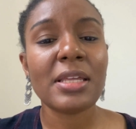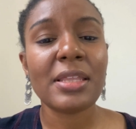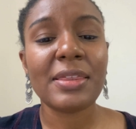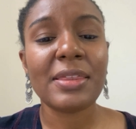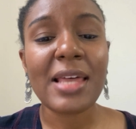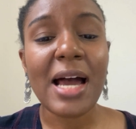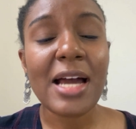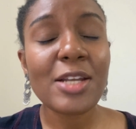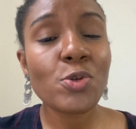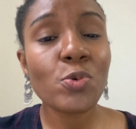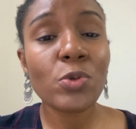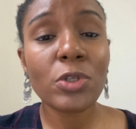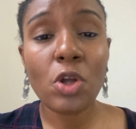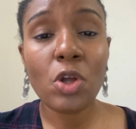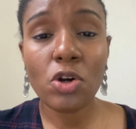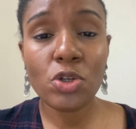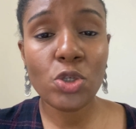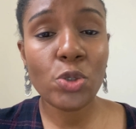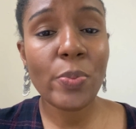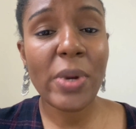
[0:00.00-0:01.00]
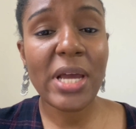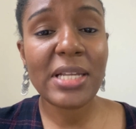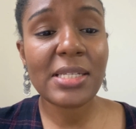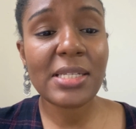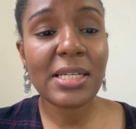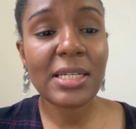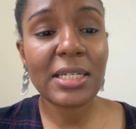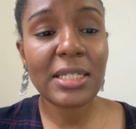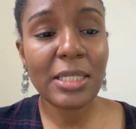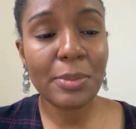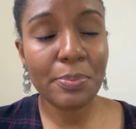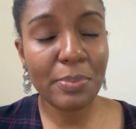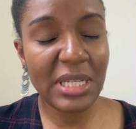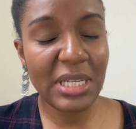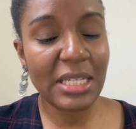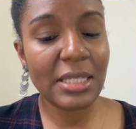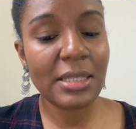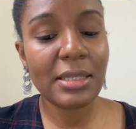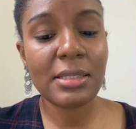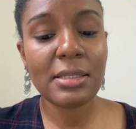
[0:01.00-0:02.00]
that will automatically
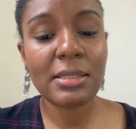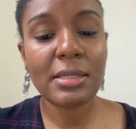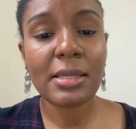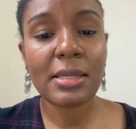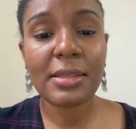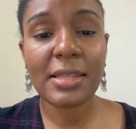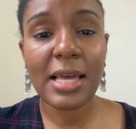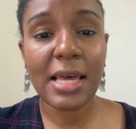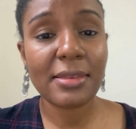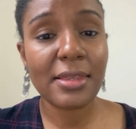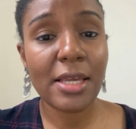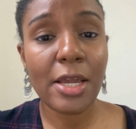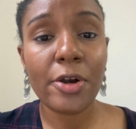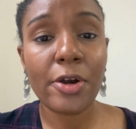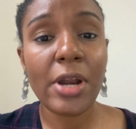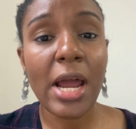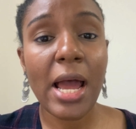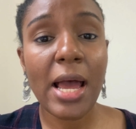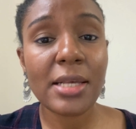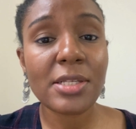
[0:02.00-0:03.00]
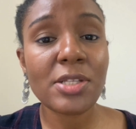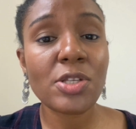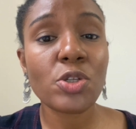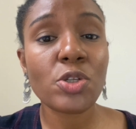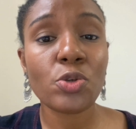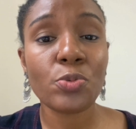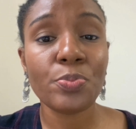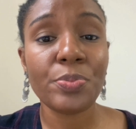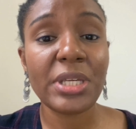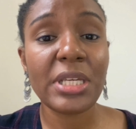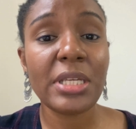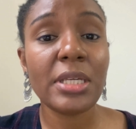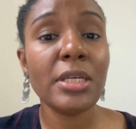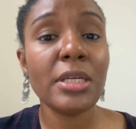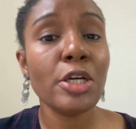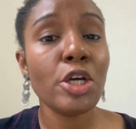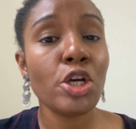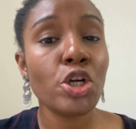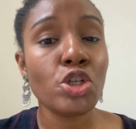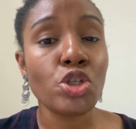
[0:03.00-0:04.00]
mean that there has to be
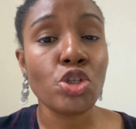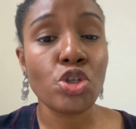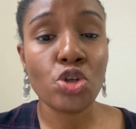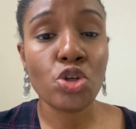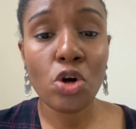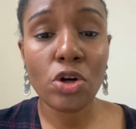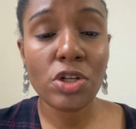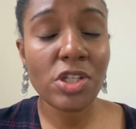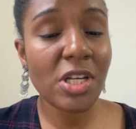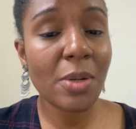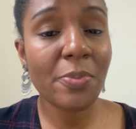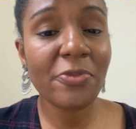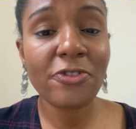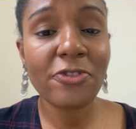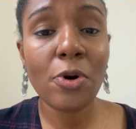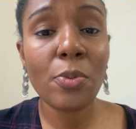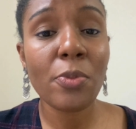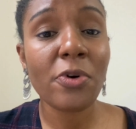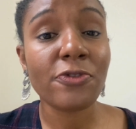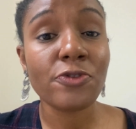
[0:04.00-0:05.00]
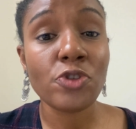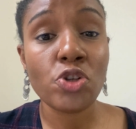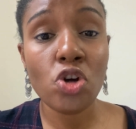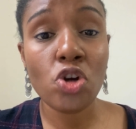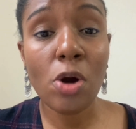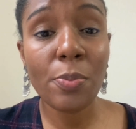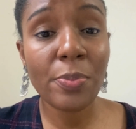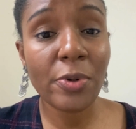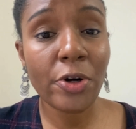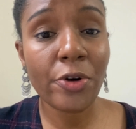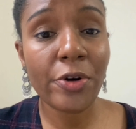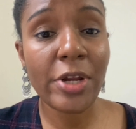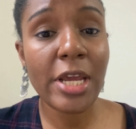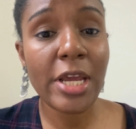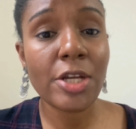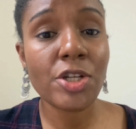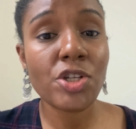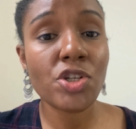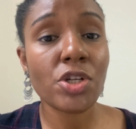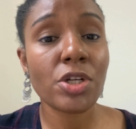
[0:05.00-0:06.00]
jo- some form of job
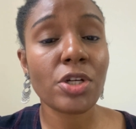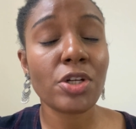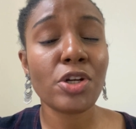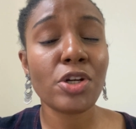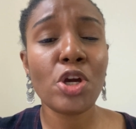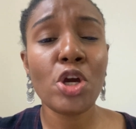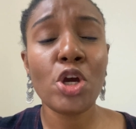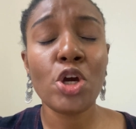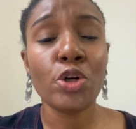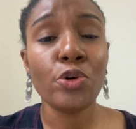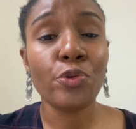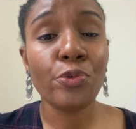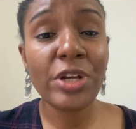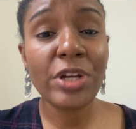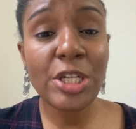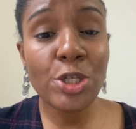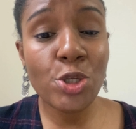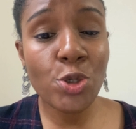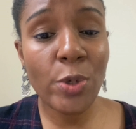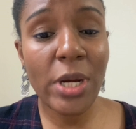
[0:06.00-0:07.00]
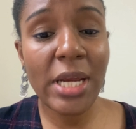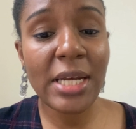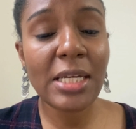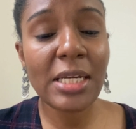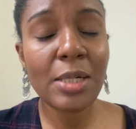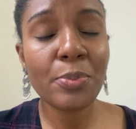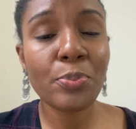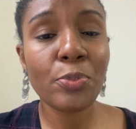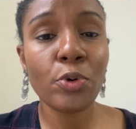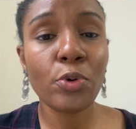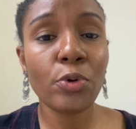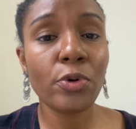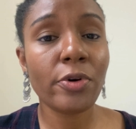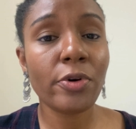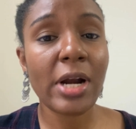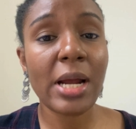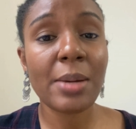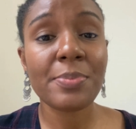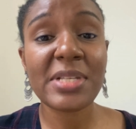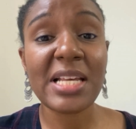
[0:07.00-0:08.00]
creation retraining
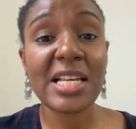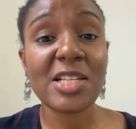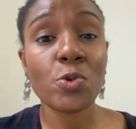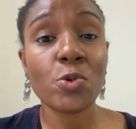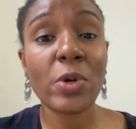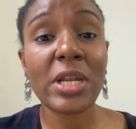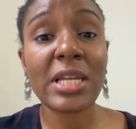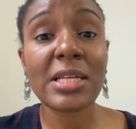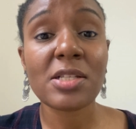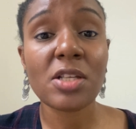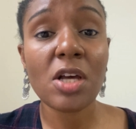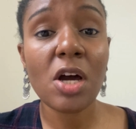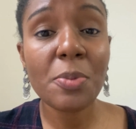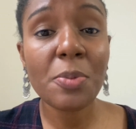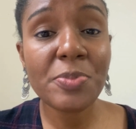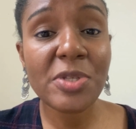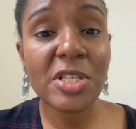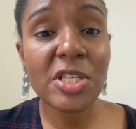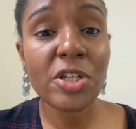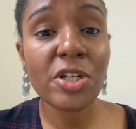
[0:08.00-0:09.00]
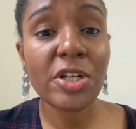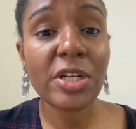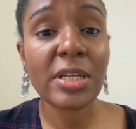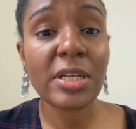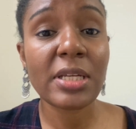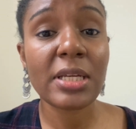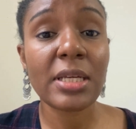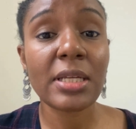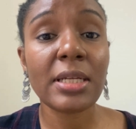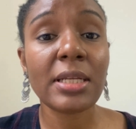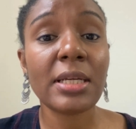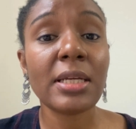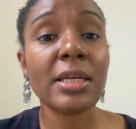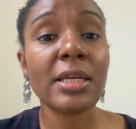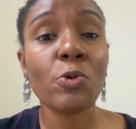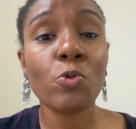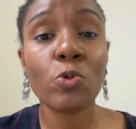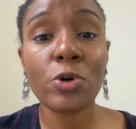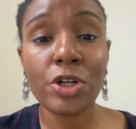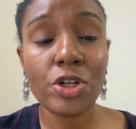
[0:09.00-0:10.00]
programs as well as upskilling
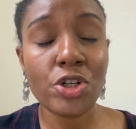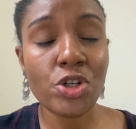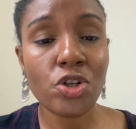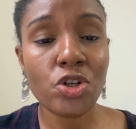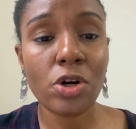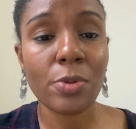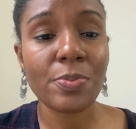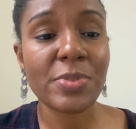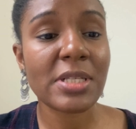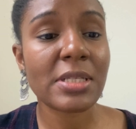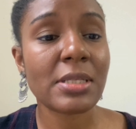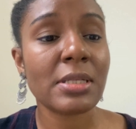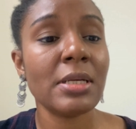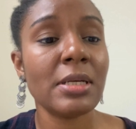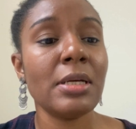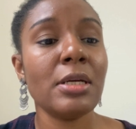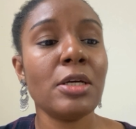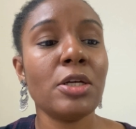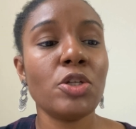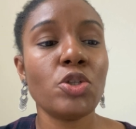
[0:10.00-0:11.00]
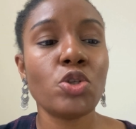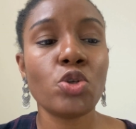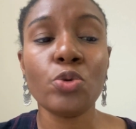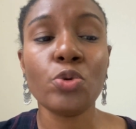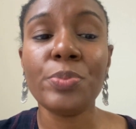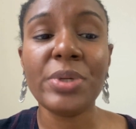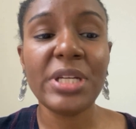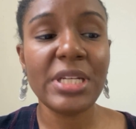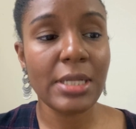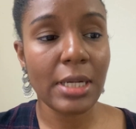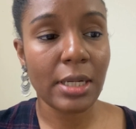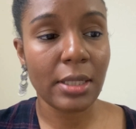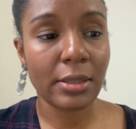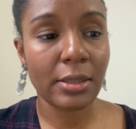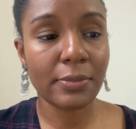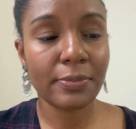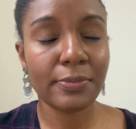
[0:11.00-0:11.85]
workshops to be done